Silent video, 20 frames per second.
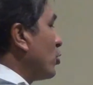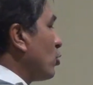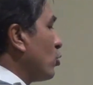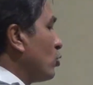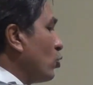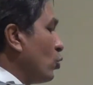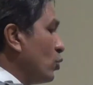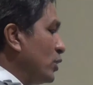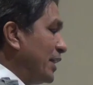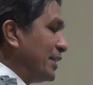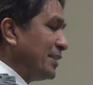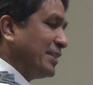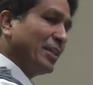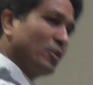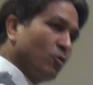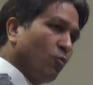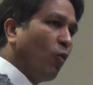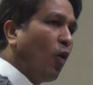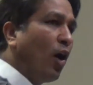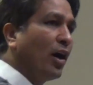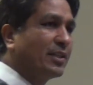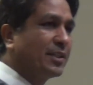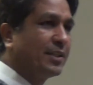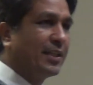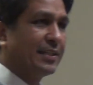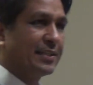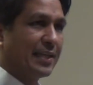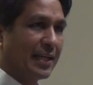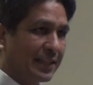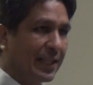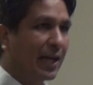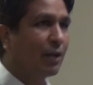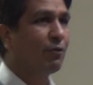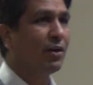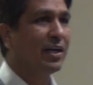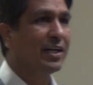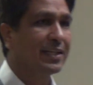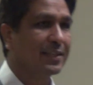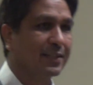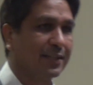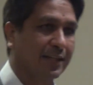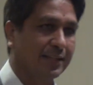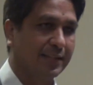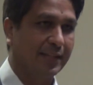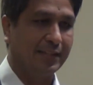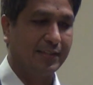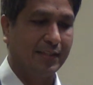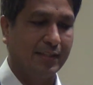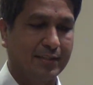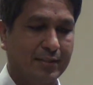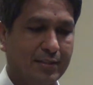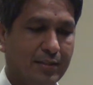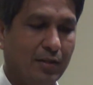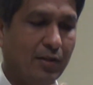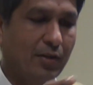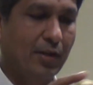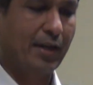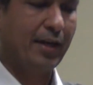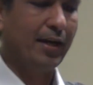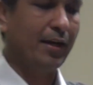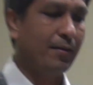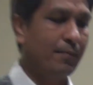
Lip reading: to do this, just watch this and then we'll discuss it just, okay?